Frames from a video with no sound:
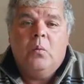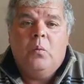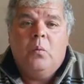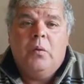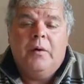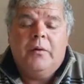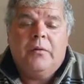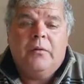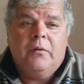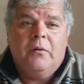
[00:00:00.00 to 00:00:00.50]

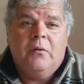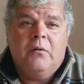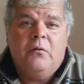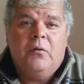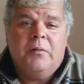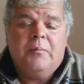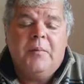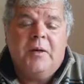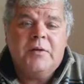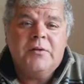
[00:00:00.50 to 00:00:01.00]

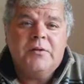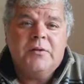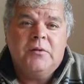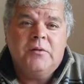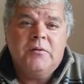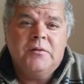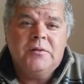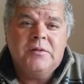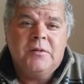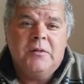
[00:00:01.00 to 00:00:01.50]
with my
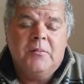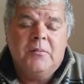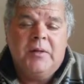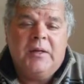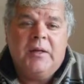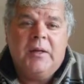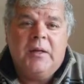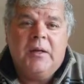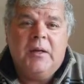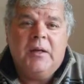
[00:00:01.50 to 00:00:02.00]
students in the
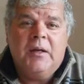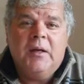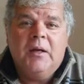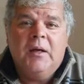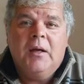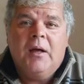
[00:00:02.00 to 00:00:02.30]
beginning.